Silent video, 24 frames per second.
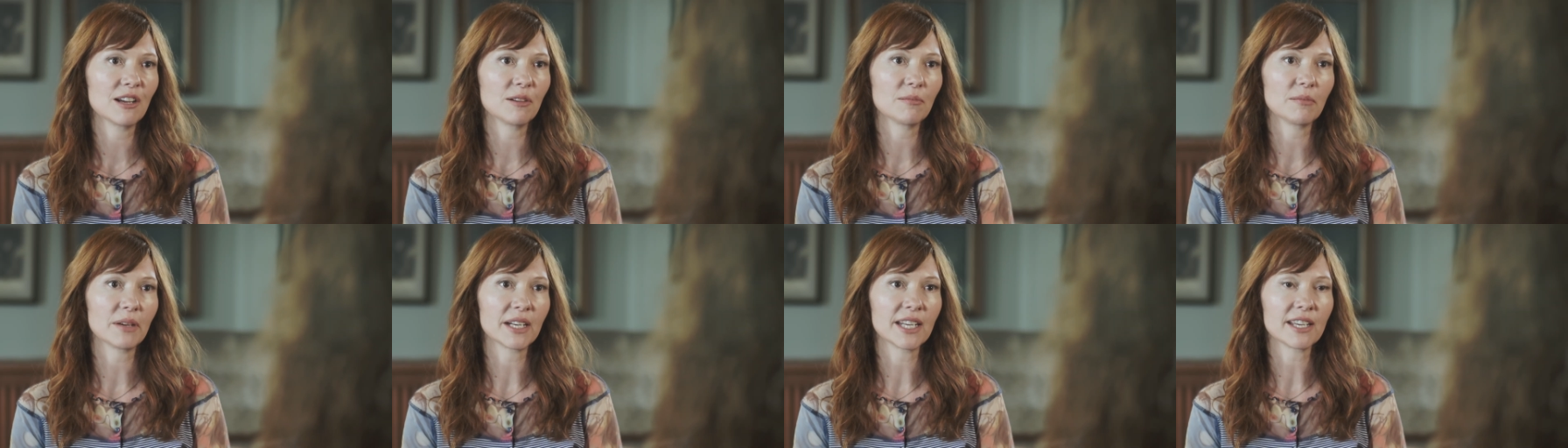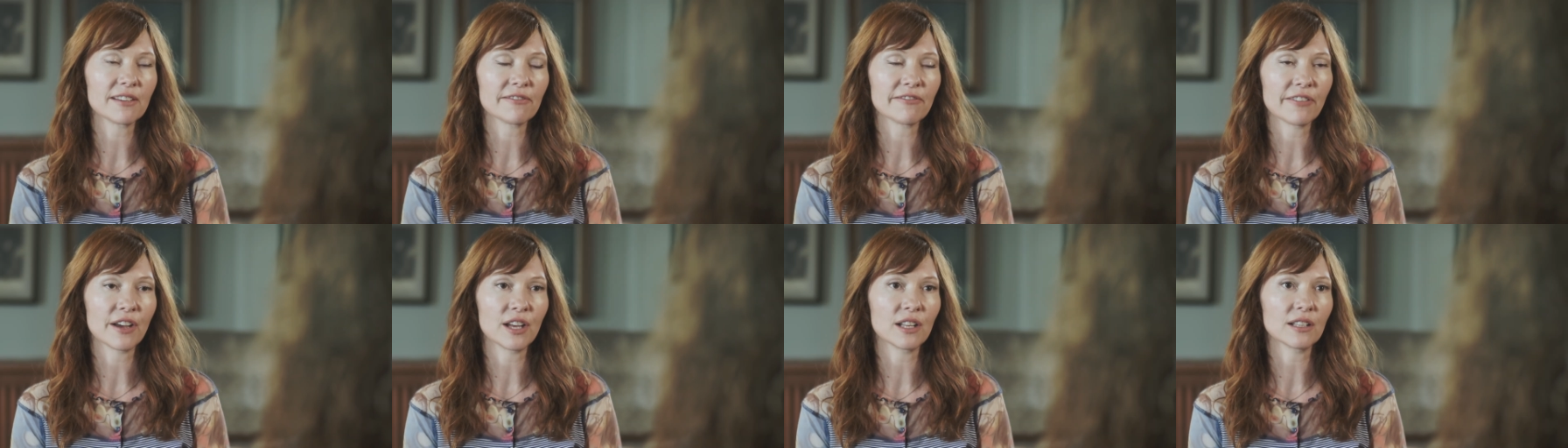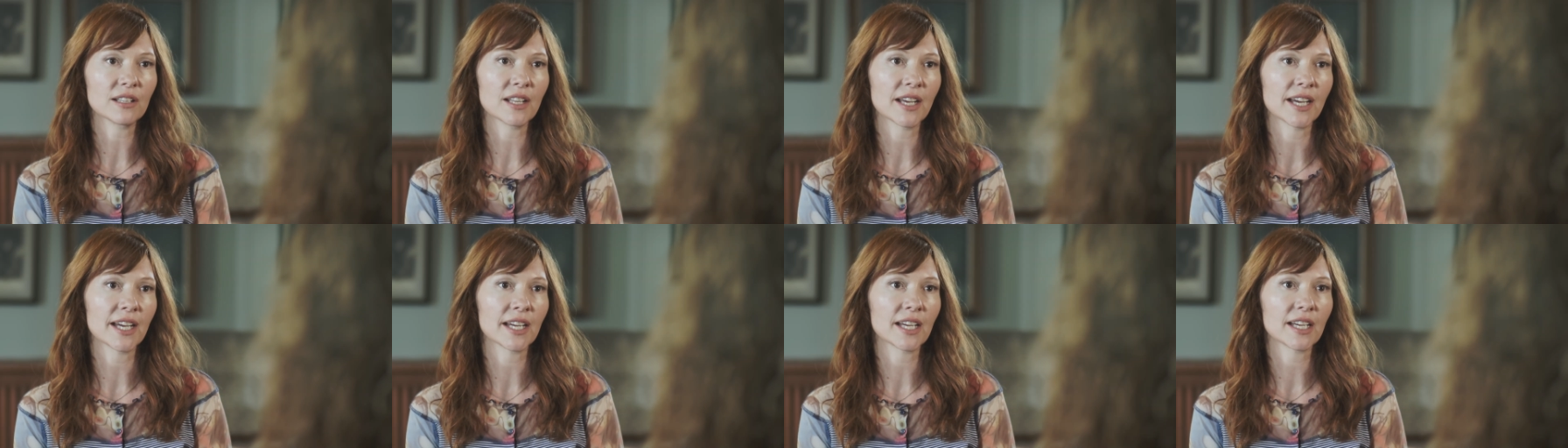but he felt
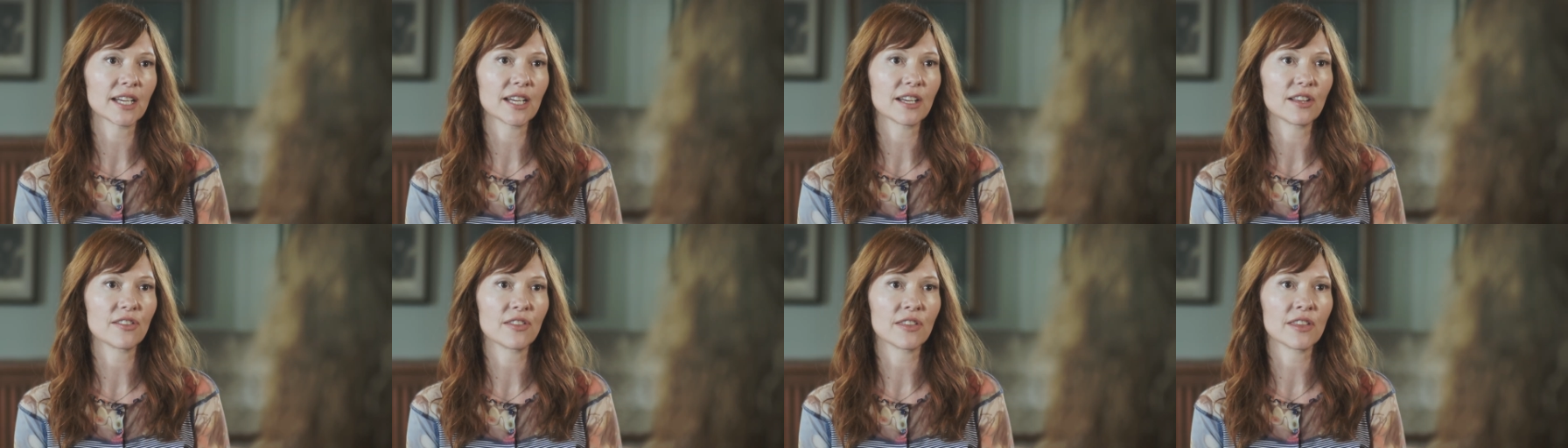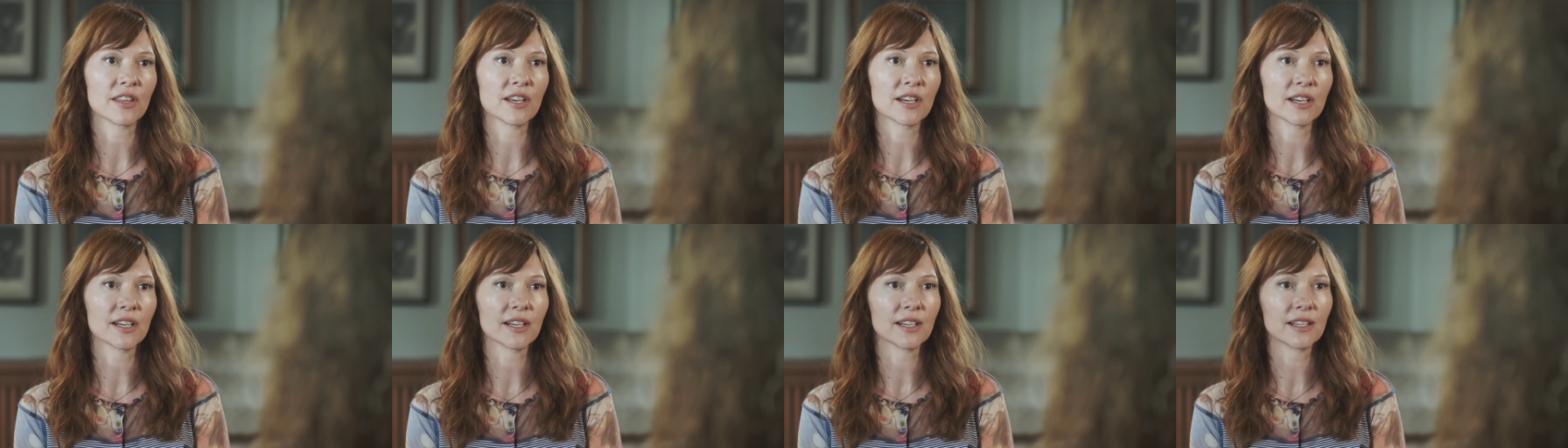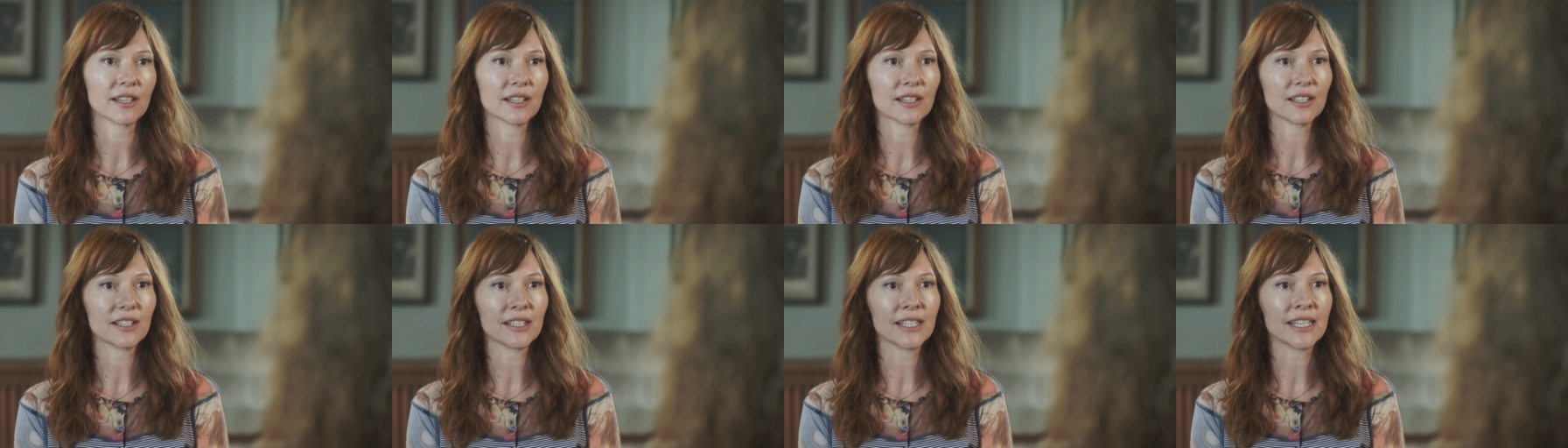like
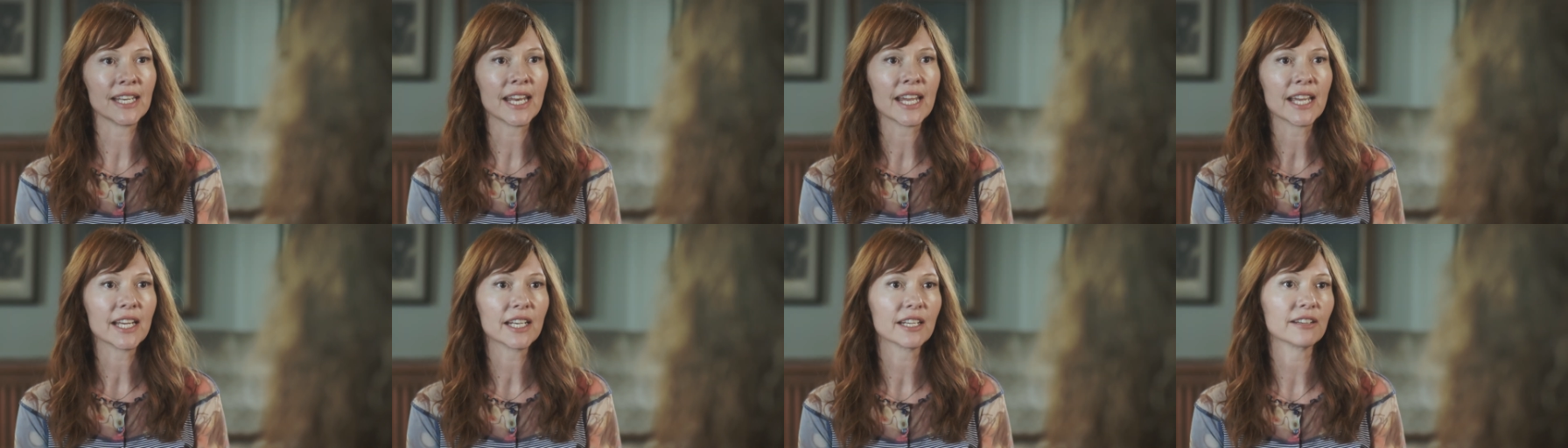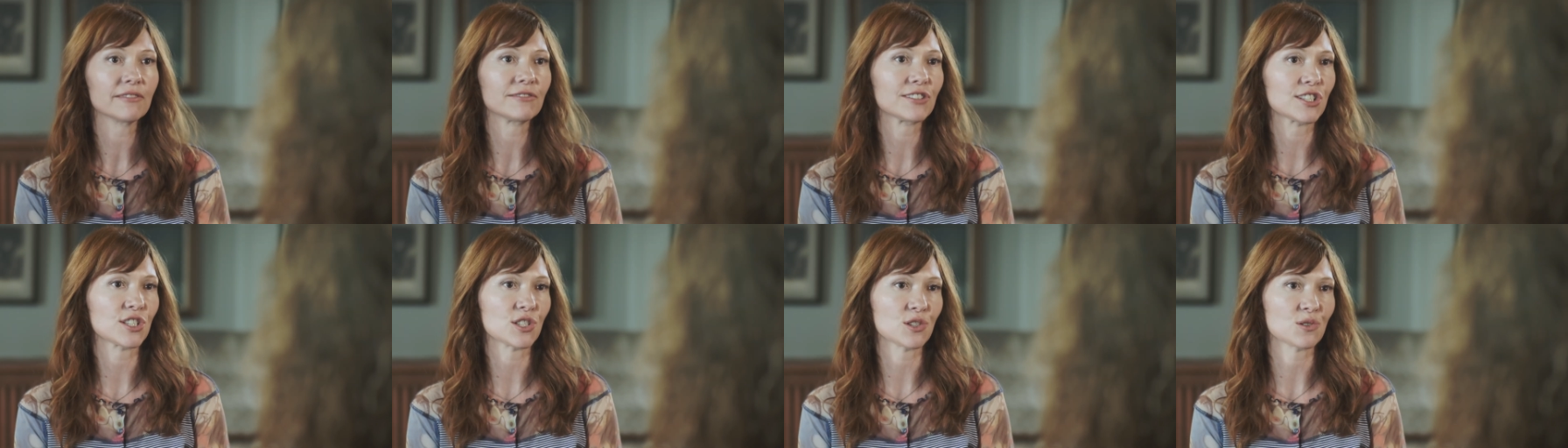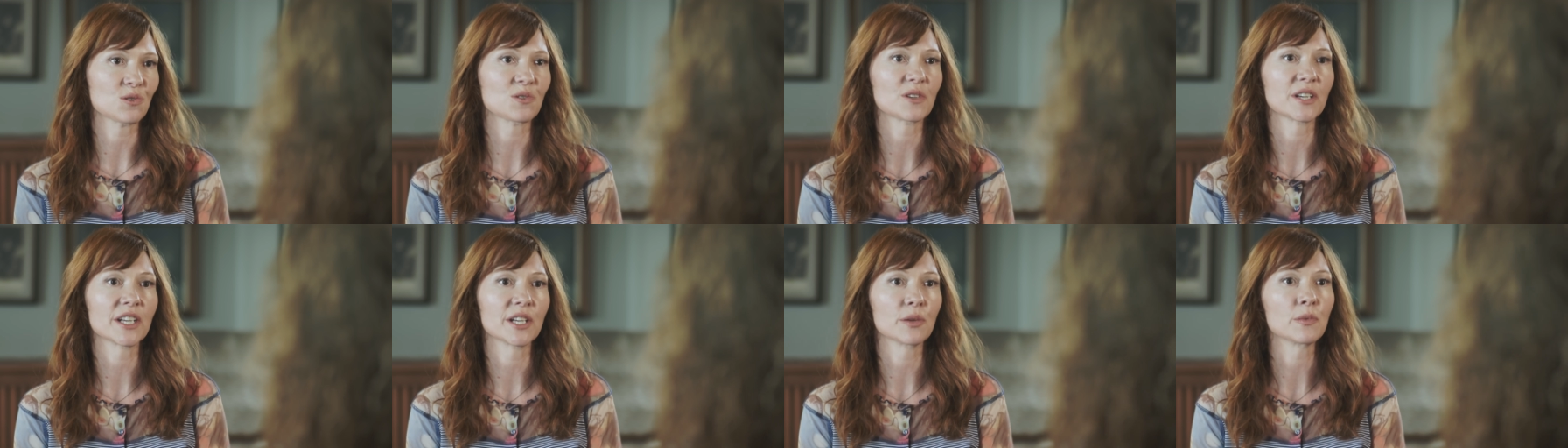the native
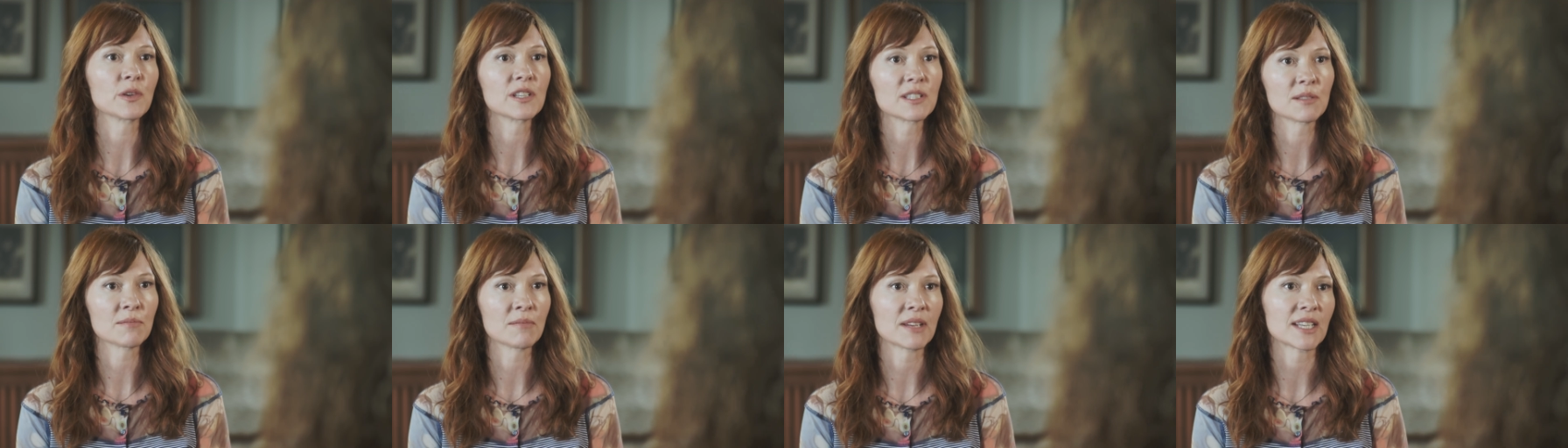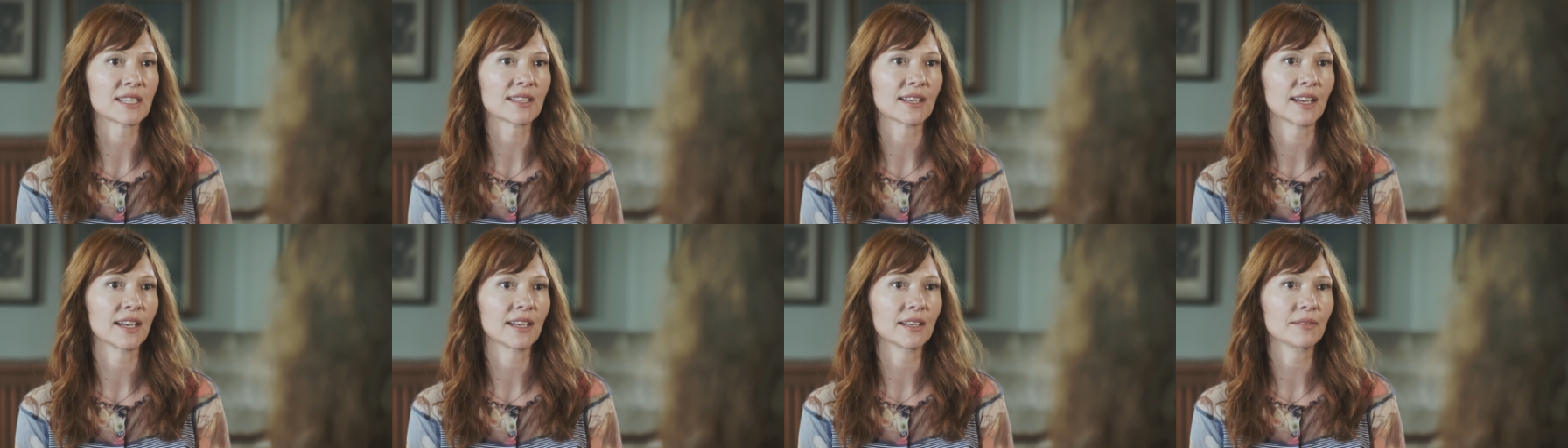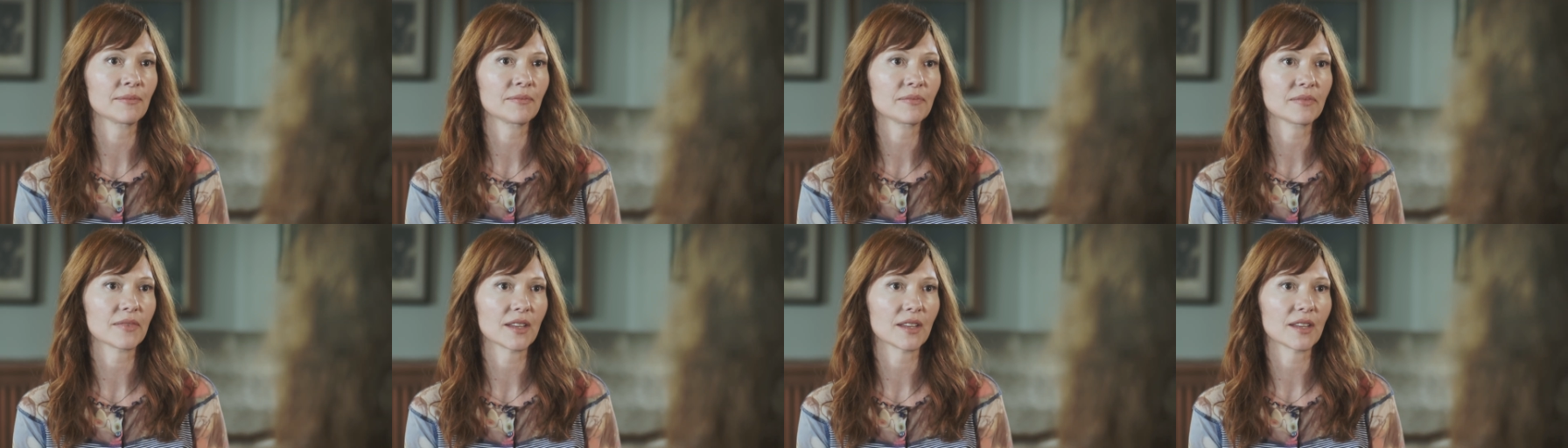story was missing.